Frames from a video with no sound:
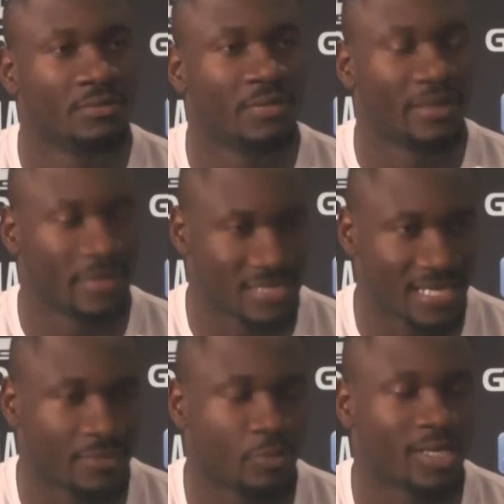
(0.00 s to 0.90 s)
My name is
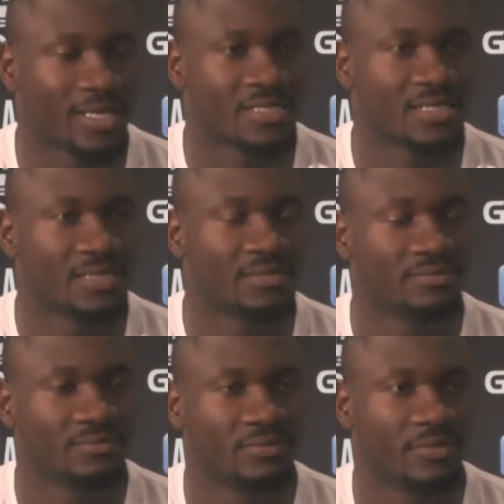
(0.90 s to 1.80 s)
Zack Mwekassa,
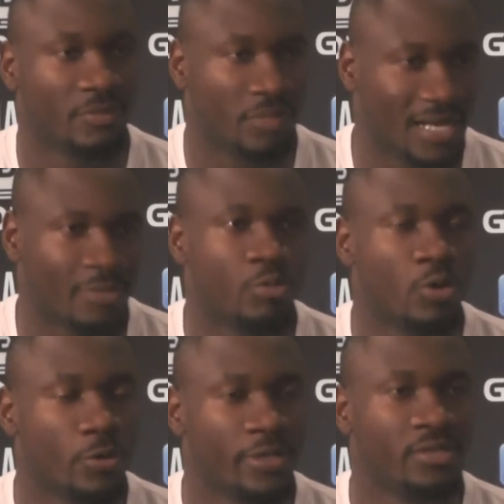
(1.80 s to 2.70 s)
the Black
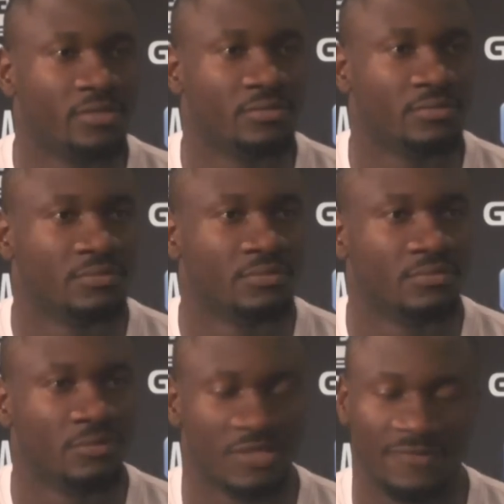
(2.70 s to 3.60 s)
Warrior,
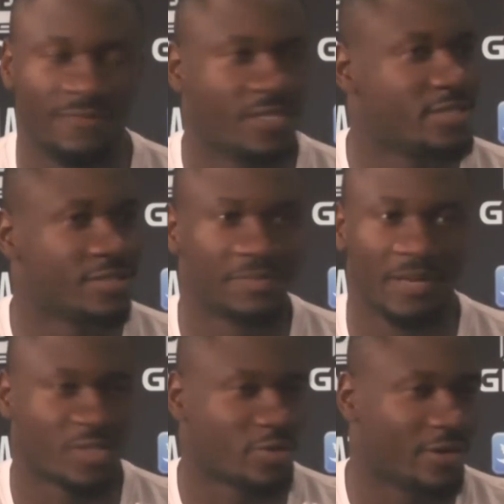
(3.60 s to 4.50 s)
most vicious
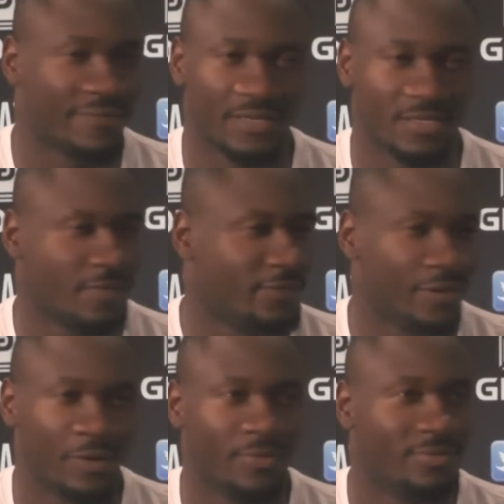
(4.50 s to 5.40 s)
puncher Africa's ever
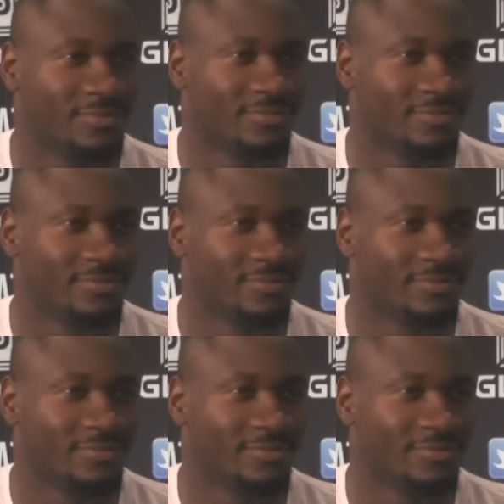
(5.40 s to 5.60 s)
known.